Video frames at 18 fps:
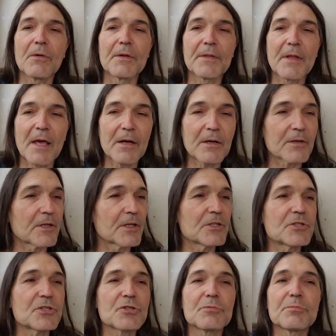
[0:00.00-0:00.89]
and that'll
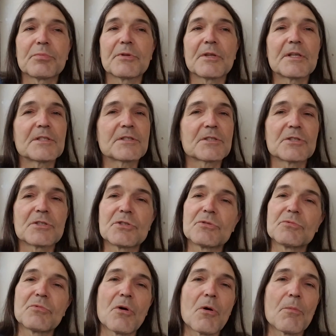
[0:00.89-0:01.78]
get you places
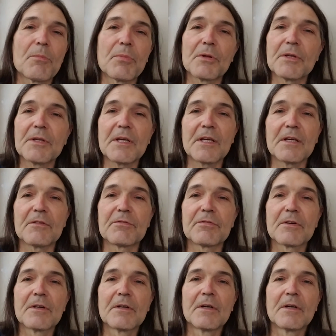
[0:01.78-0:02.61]
you won't believe.